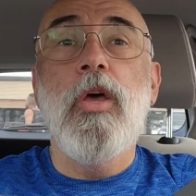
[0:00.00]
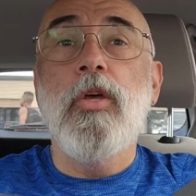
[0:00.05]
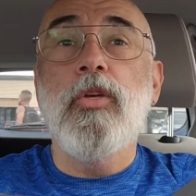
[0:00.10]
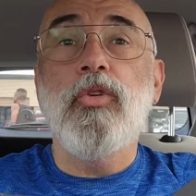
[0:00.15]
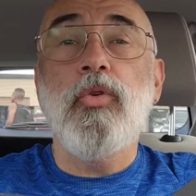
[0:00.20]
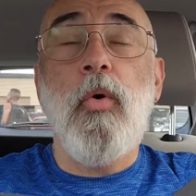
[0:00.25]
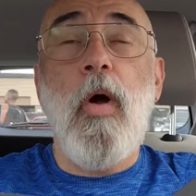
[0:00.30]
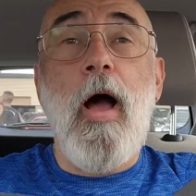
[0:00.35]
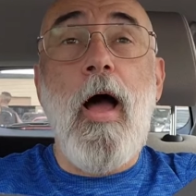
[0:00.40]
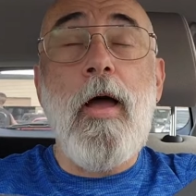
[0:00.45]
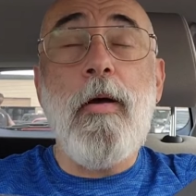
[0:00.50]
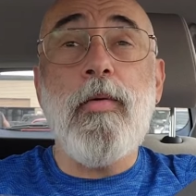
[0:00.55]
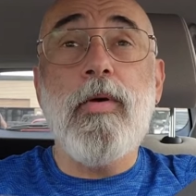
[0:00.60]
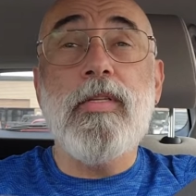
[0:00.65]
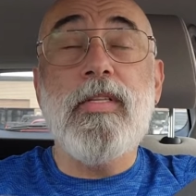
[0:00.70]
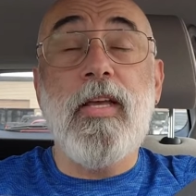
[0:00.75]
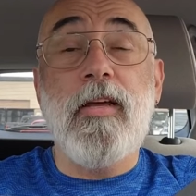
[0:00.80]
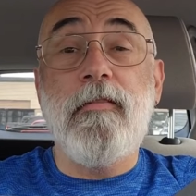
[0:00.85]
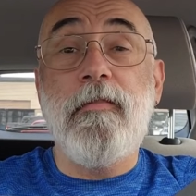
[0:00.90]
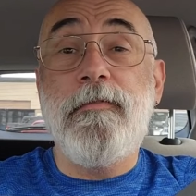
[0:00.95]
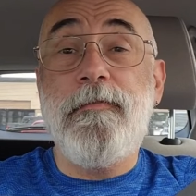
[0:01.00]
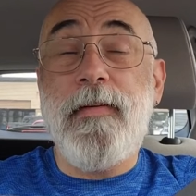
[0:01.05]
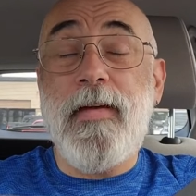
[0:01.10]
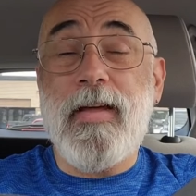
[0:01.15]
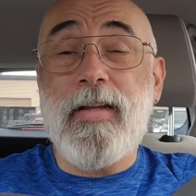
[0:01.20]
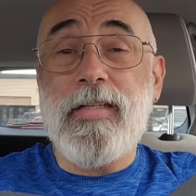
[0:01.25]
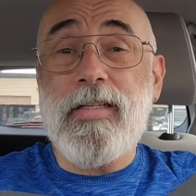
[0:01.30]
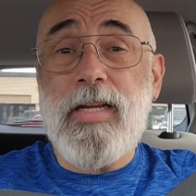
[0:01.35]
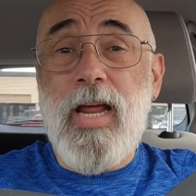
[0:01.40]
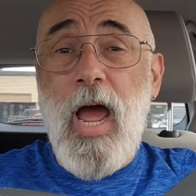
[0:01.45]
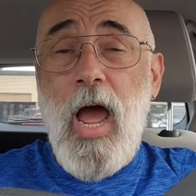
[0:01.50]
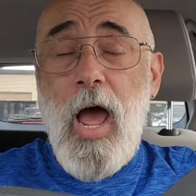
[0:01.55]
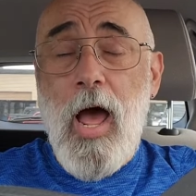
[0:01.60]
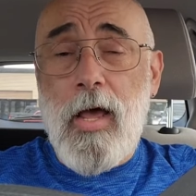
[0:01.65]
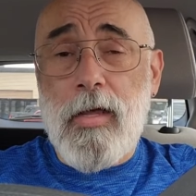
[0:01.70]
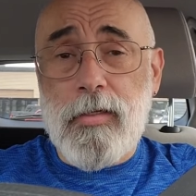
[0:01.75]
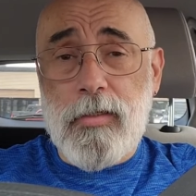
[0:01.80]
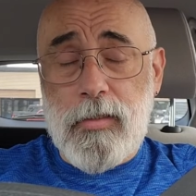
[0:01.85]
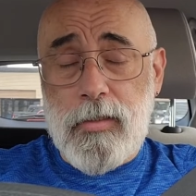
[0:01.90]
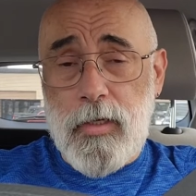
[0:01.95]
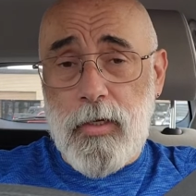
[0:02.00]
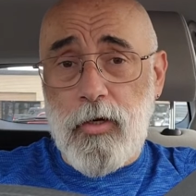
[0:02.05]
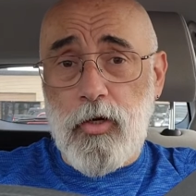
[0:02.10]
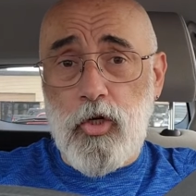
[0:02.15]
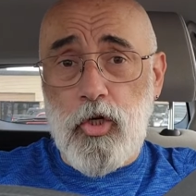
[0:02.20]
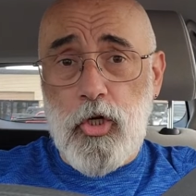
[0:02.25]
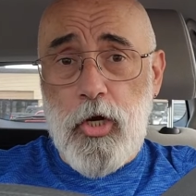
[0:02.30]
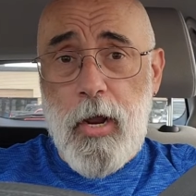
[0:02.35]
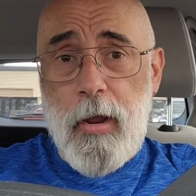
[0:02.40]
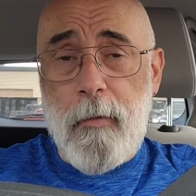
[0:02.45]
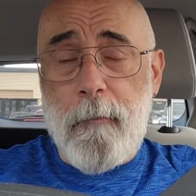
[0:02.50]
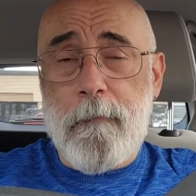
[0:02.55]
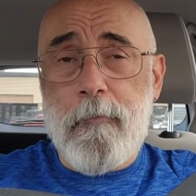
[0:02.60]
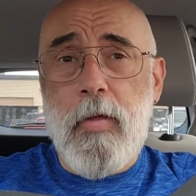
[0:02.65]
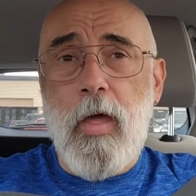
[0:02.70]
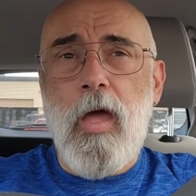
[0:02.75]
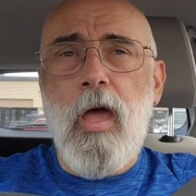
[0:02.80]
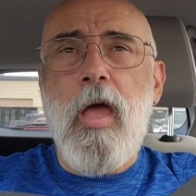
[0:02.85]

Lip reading: So I was in fantastic shape.